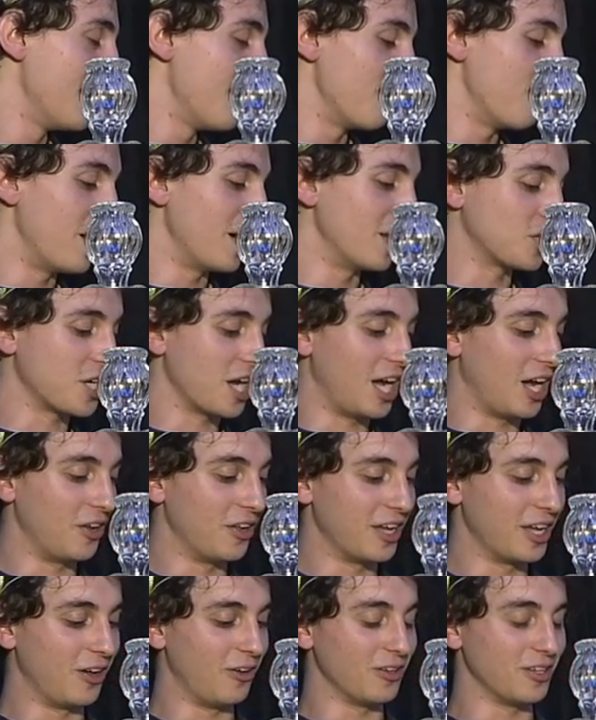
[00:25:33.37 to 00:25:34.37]

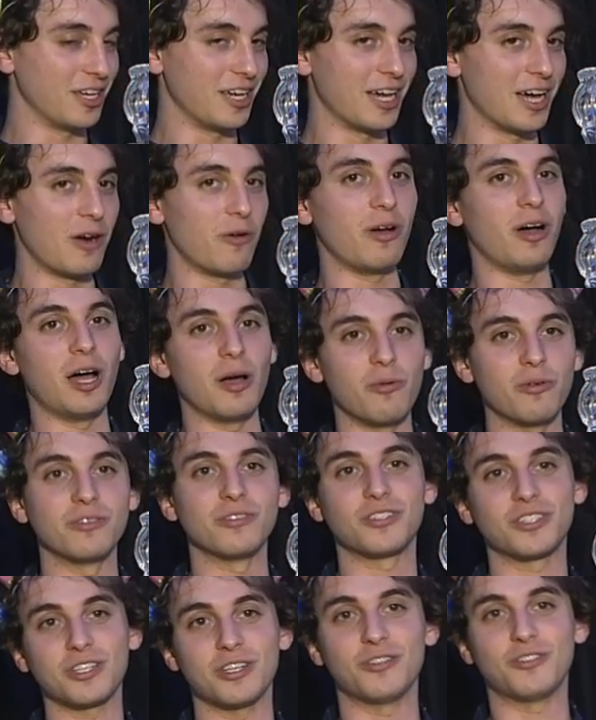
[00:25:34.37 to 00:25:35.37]
Man-child. Hell yeah. Well, I
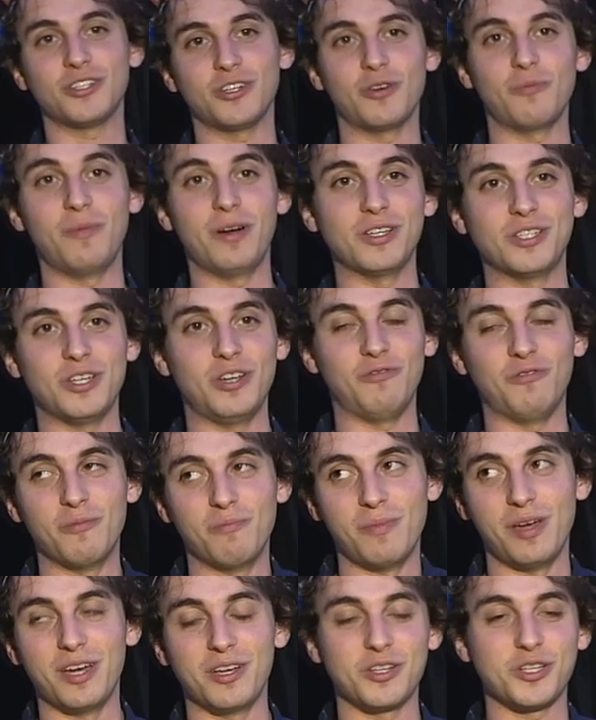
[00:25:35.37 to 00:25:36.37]
wouldn't consider myself a
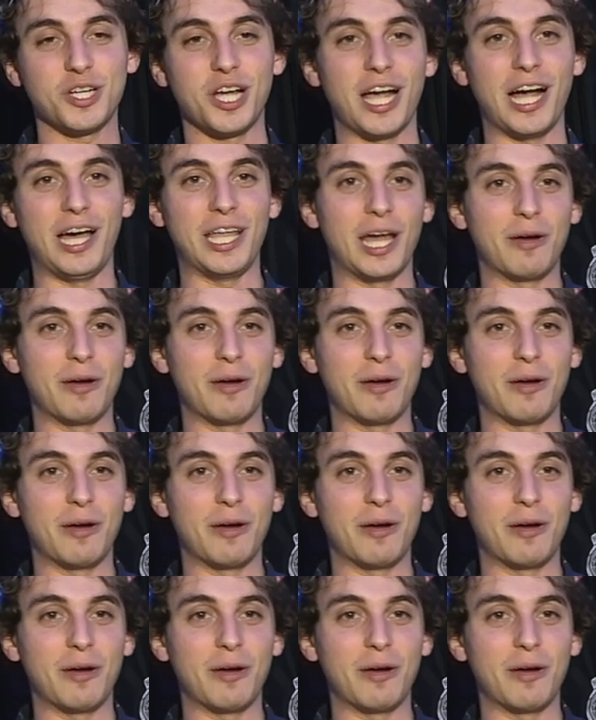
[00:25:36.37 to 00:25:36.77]
man-child.